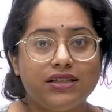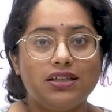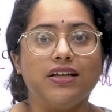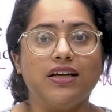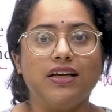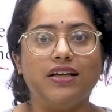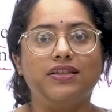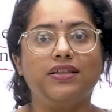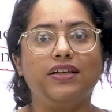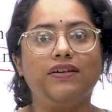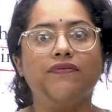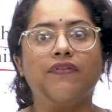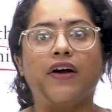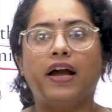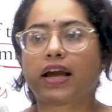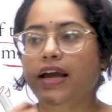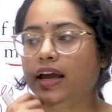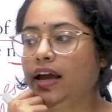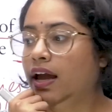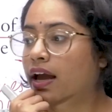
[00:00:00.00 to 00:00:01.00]
the reason
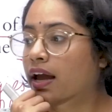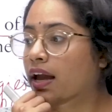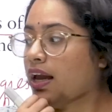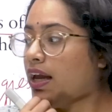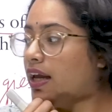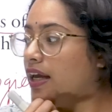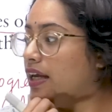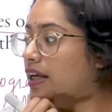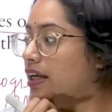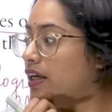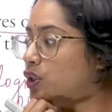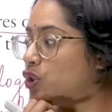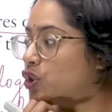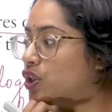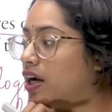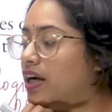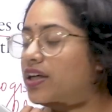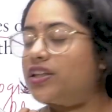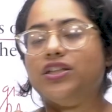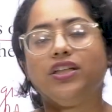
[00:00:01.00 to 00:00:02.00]
why each
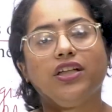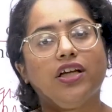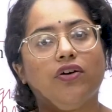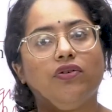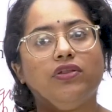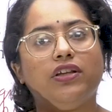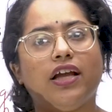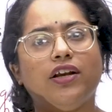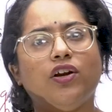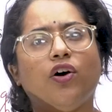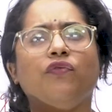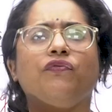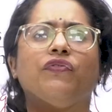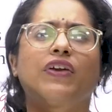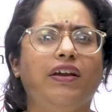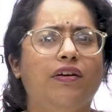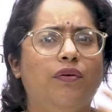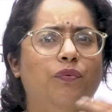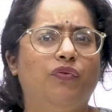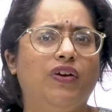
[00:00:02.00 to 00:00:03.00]
country out there, now
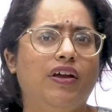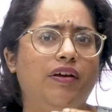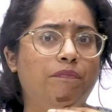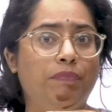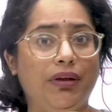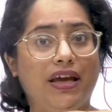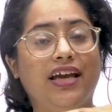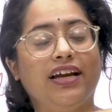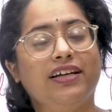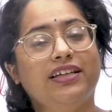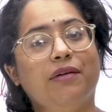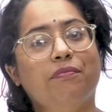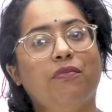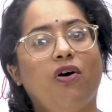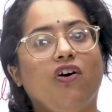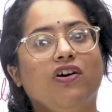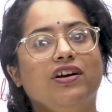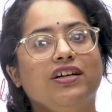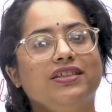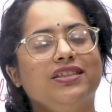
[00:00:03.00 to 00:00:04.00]
we being
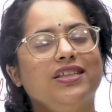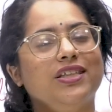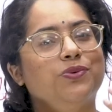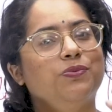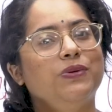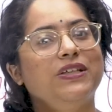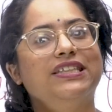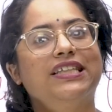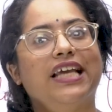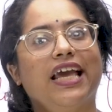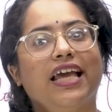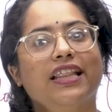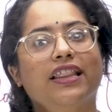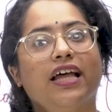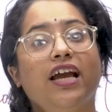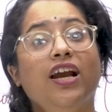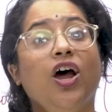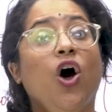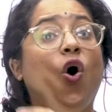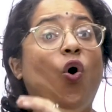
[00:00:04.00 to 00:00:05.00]
democracies, we say
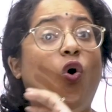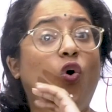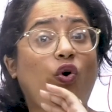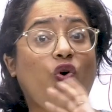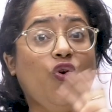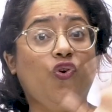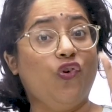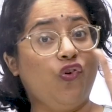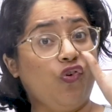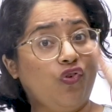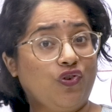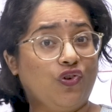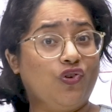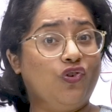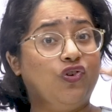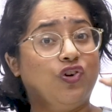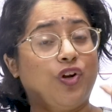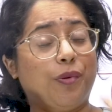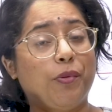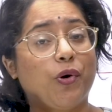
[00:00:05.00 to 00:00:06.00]
that, oh
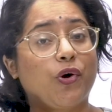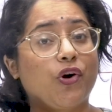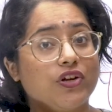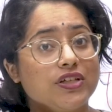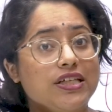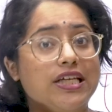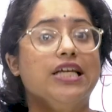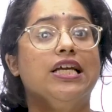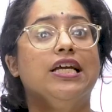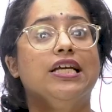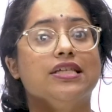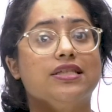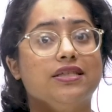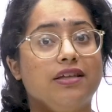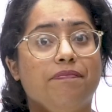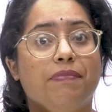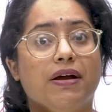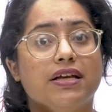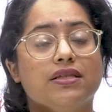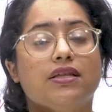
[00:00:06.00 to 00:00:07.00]
no, democracy is
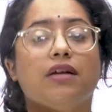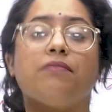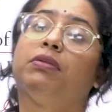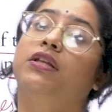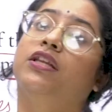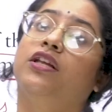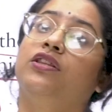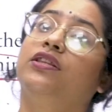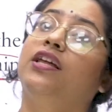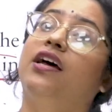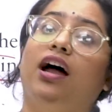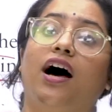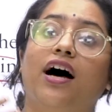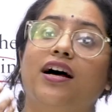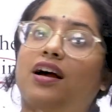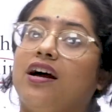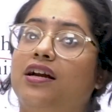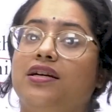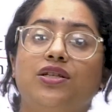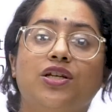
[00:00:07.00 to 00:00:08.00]
the best thing. But then there are
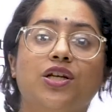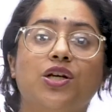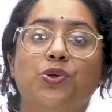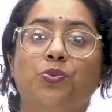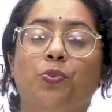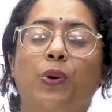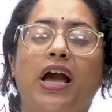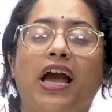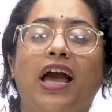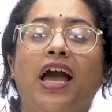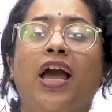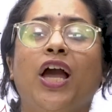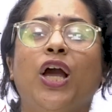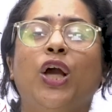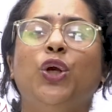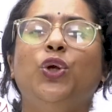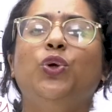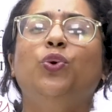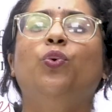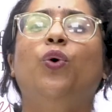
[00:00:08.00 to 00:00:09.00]
countries where
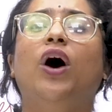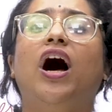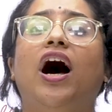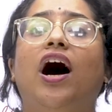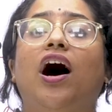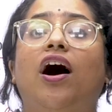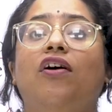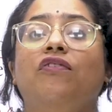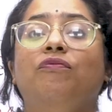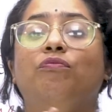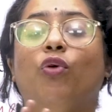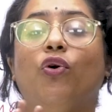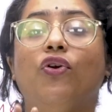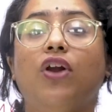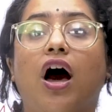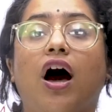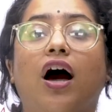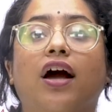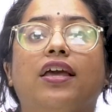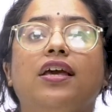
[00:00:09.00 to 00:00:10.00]
you have
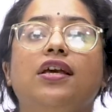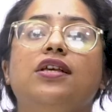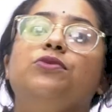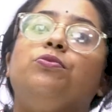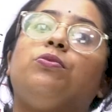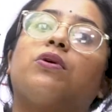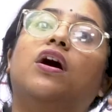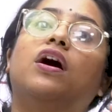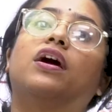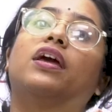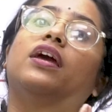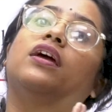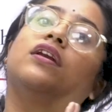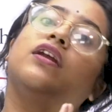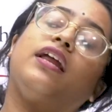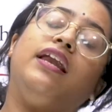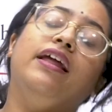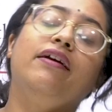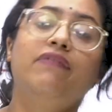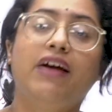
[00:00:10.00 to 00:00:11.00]
monarchies working
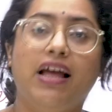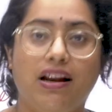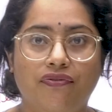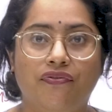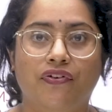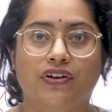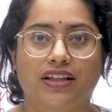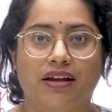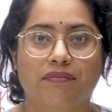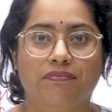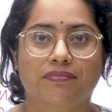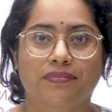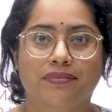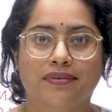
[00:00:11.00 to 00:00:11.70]
really well for them.